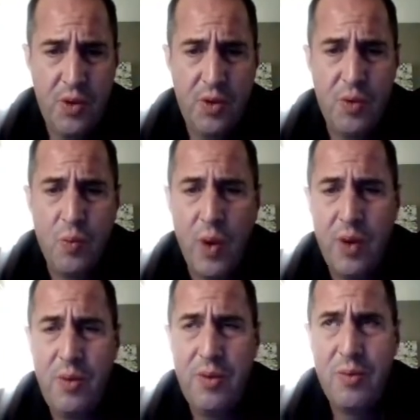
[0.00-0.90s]

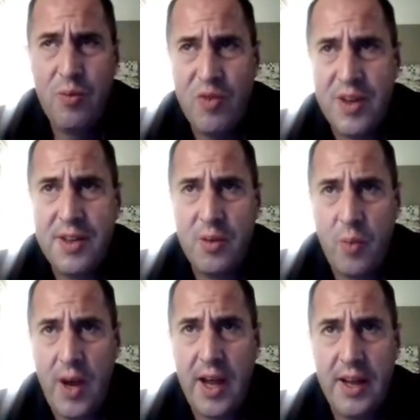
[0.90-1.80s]
One reason
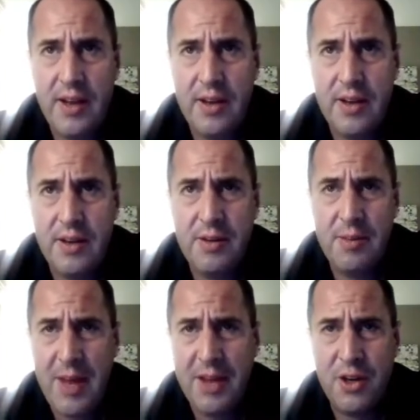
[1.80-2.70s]
why a
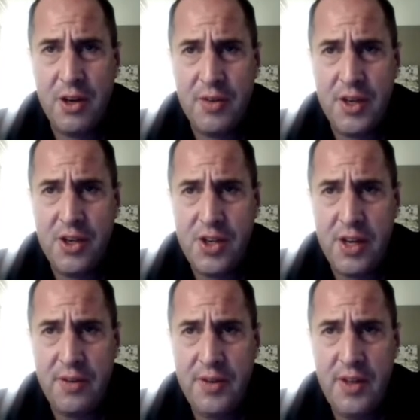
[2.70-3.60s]
demand curve can
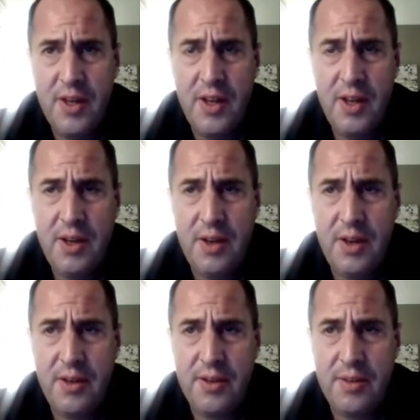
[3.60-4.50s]
shift
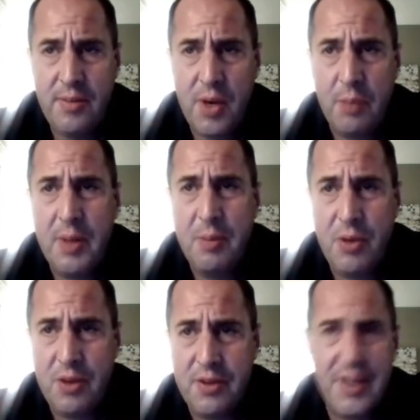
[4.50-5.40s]
is,
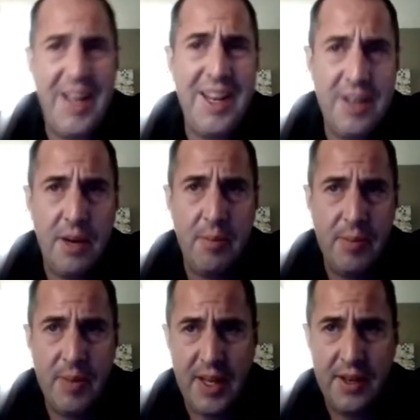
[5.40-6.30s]
people's income
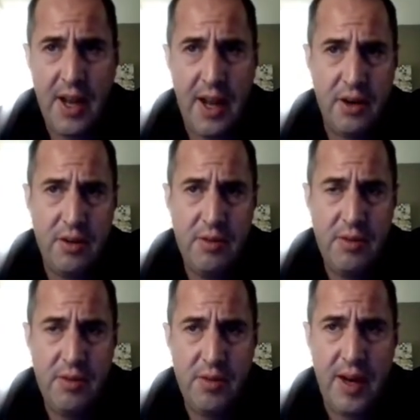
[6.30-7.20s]
gets higher,
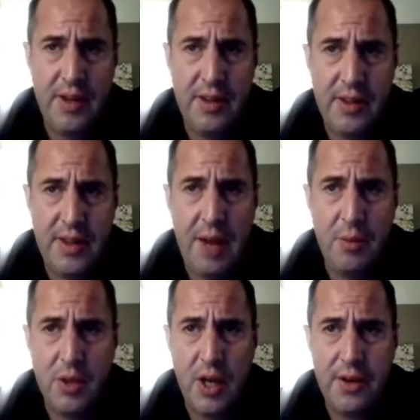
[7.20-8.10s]
right? That will
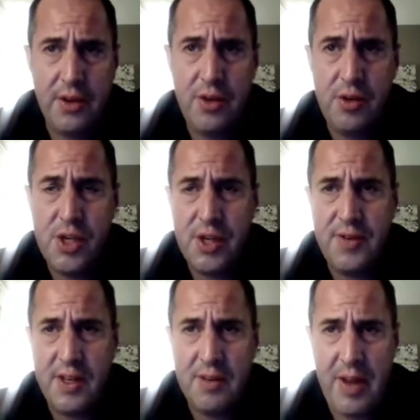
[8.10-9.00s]
cause a huge shift
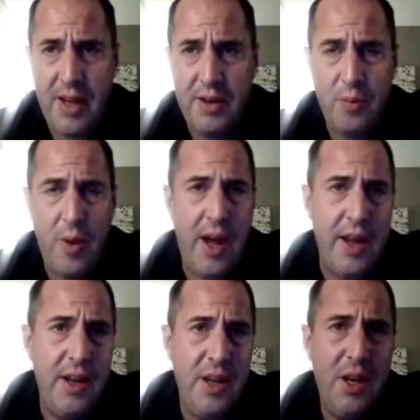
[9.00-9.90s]
in demand. Why?
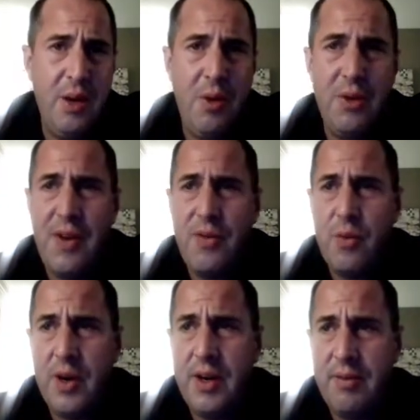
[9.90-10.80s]
Well, if
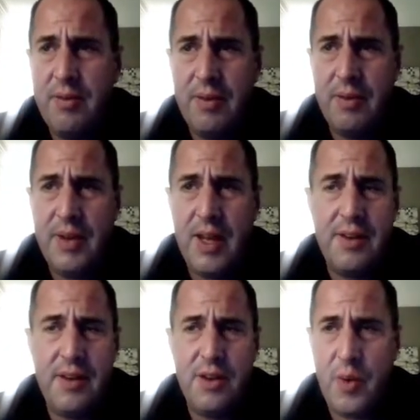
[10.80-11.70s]
everyone gets
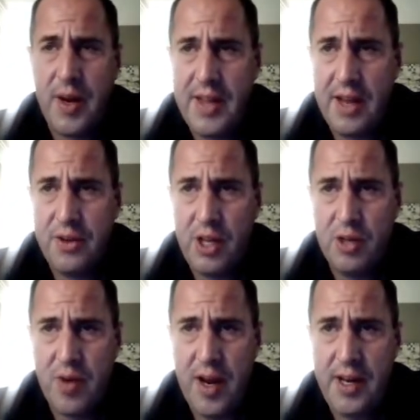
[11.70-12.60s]
a $20,000
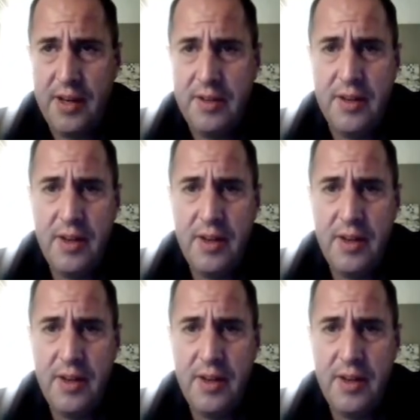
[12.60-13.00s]
raise,